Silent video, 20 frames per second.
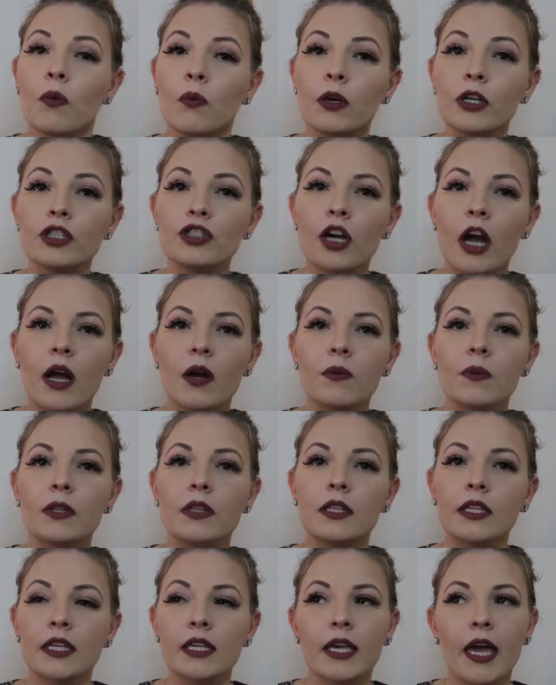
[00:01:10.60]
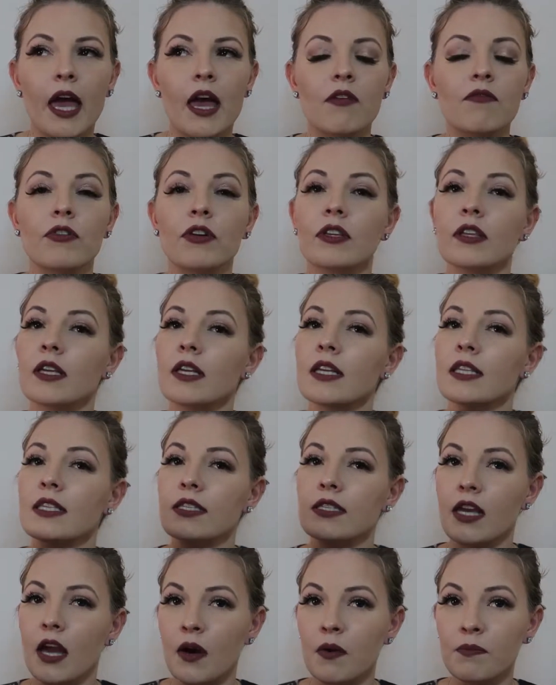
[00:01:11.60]
which I will link everything
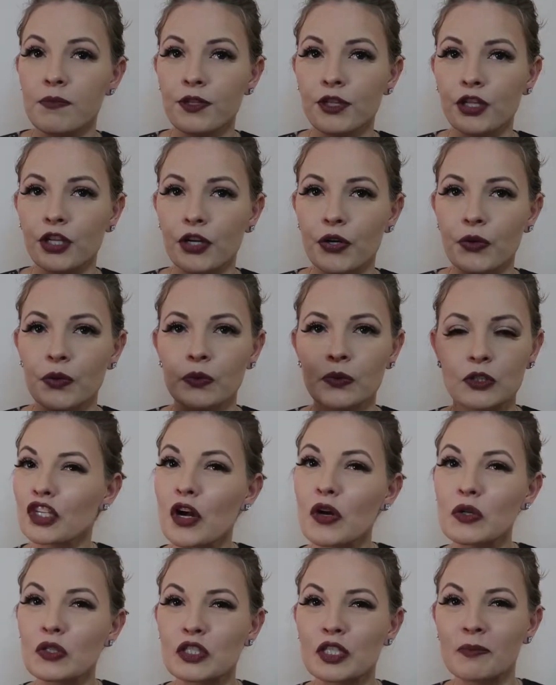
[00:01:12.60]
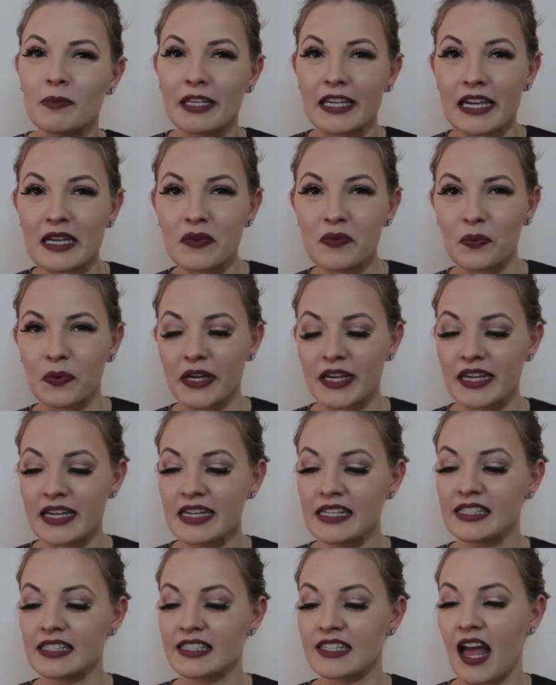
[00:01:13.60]
down below. So to begin
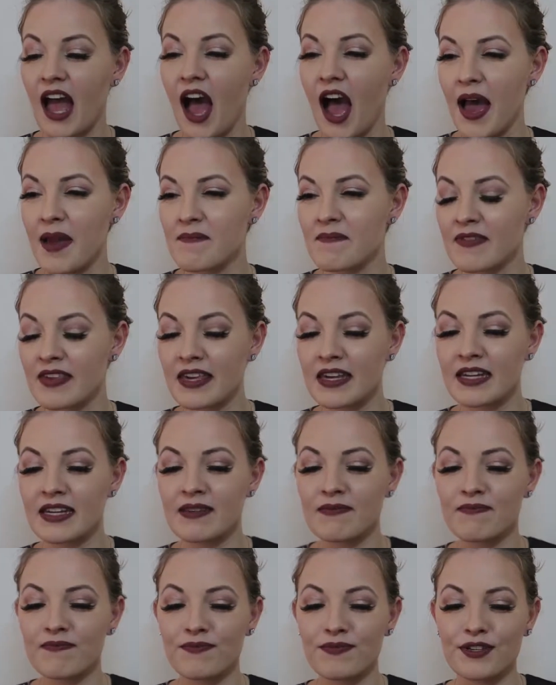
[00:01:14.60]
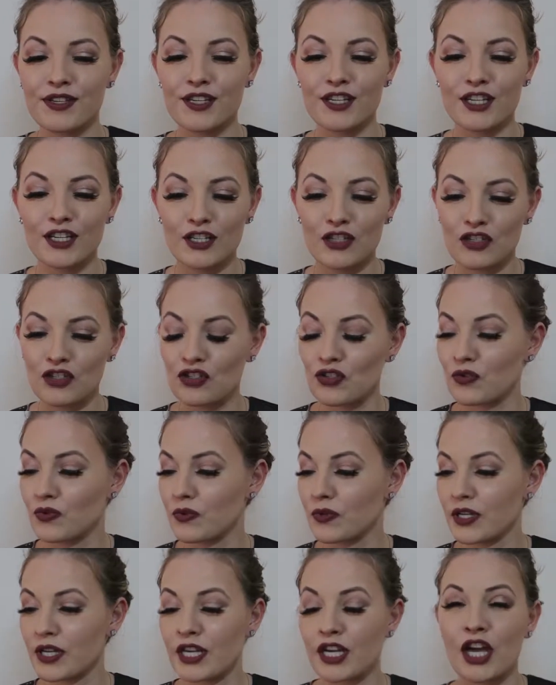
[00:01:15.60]
with, I'm gonna be
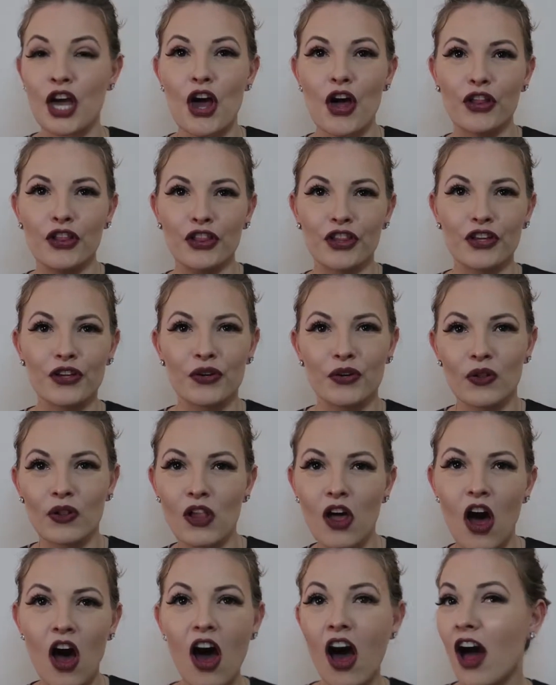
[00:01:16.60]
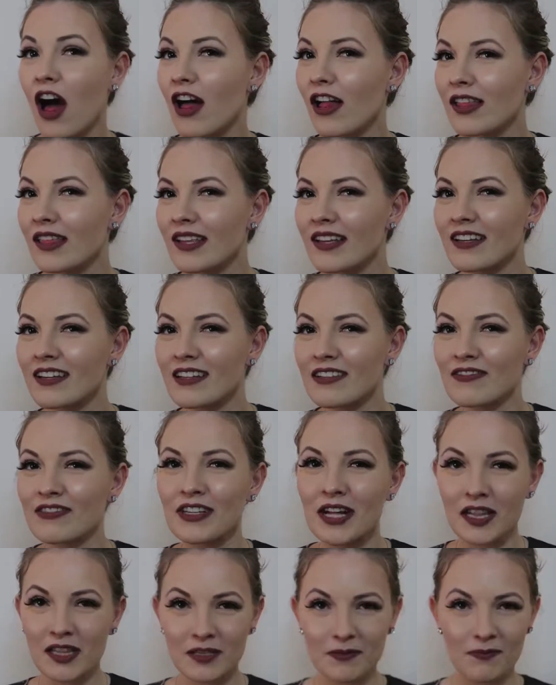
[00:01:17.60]
doing a little haul of
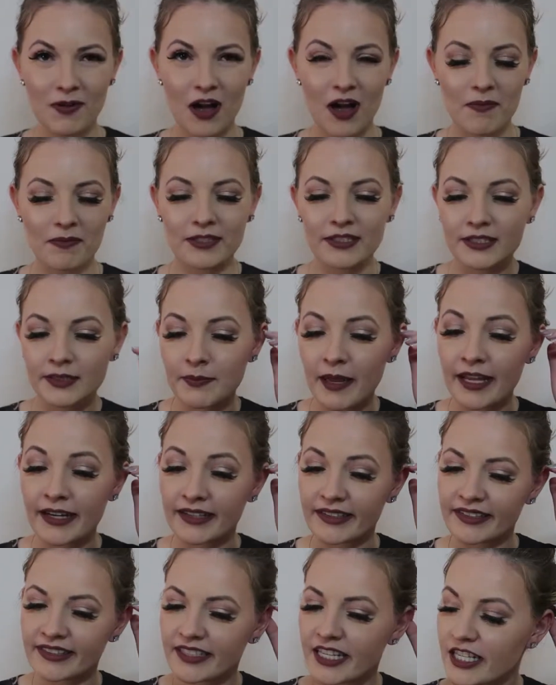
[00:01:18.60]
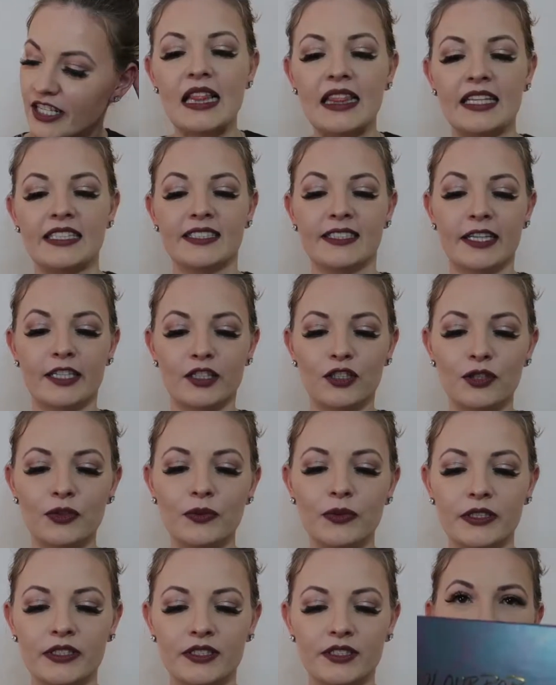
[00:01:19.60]
Colourpop cosmetics. Let's get
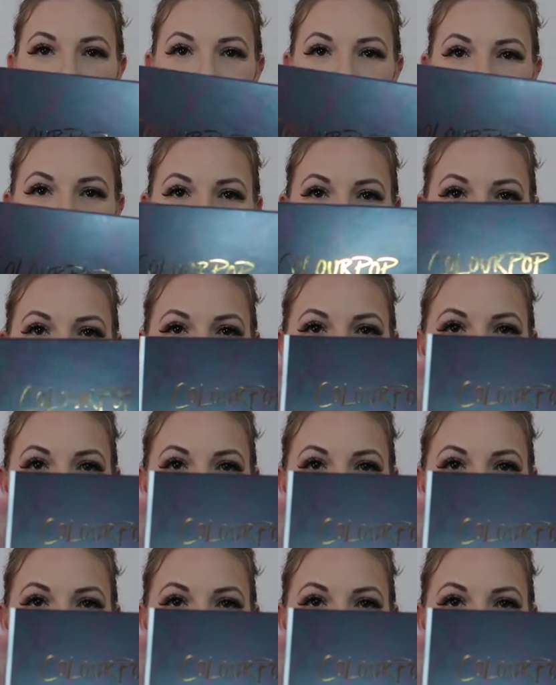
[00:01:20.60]
to it. This is